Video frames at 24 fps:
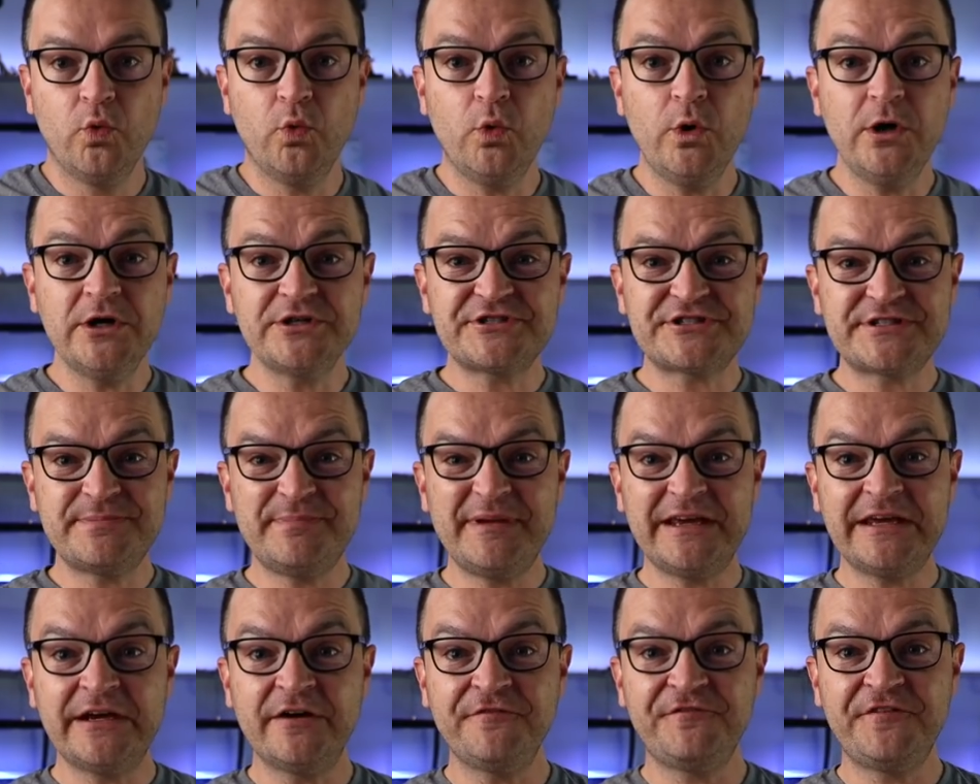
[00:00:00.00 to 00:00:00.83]
Worst
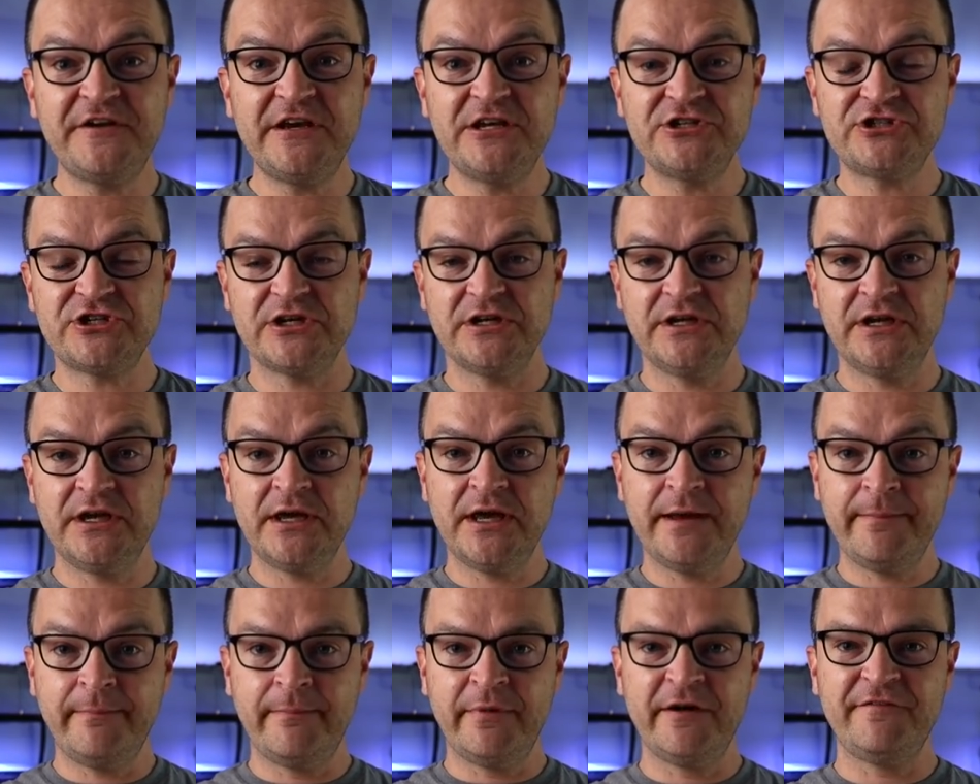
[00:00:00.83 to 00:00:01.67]
beginner fish,
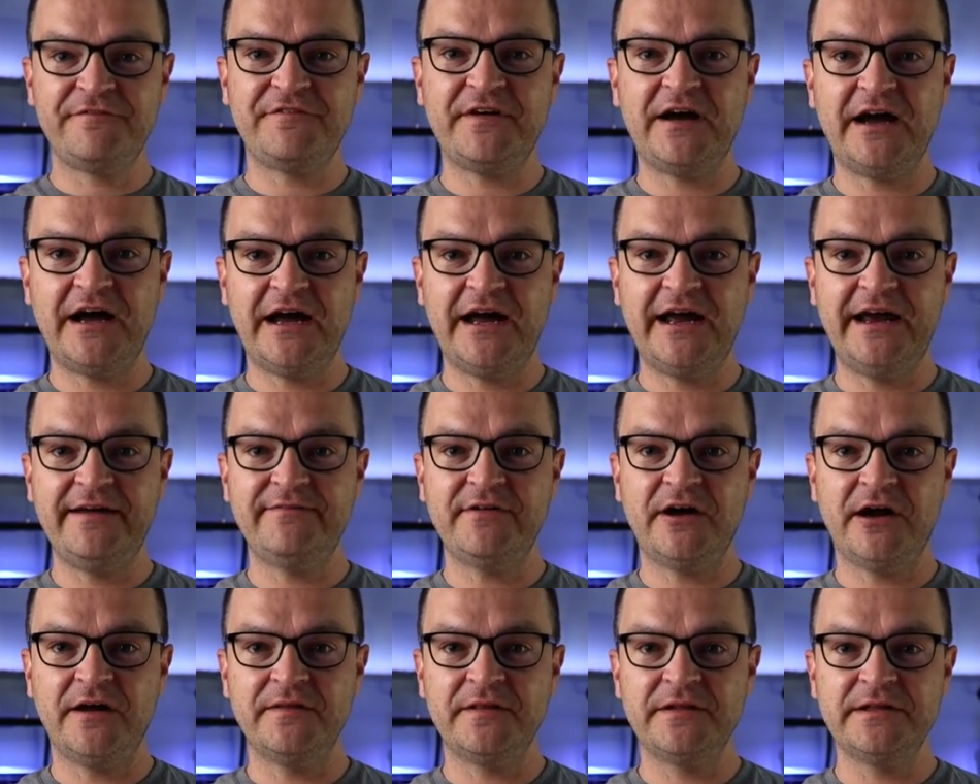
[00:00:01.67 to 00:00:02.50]
number five
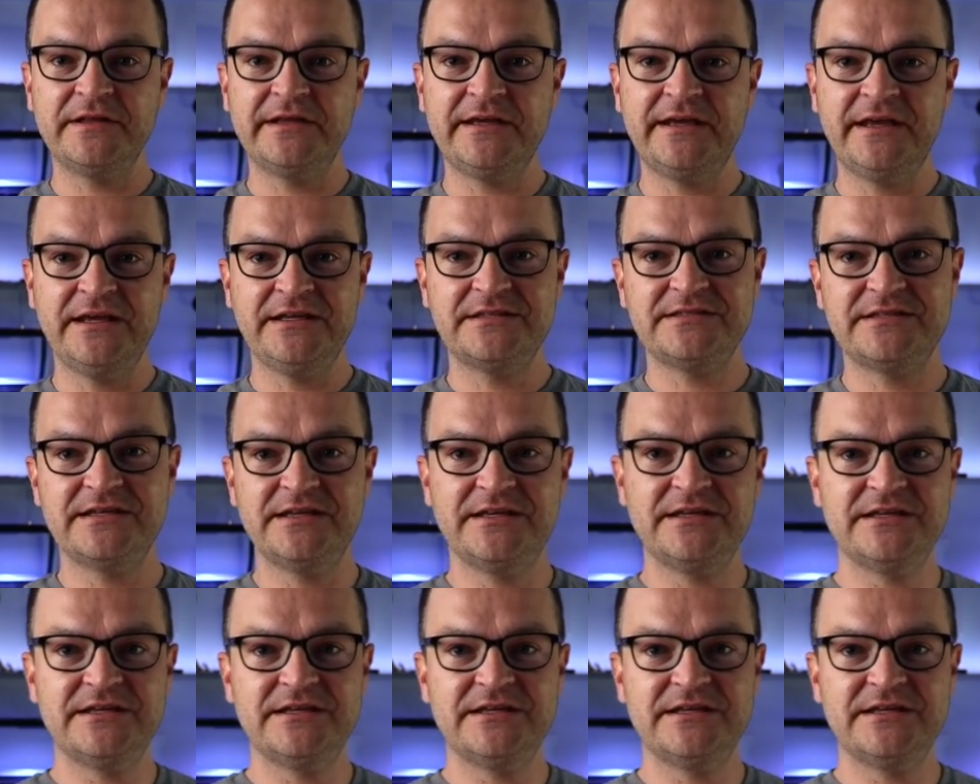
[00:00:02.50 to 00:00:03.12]
on the list,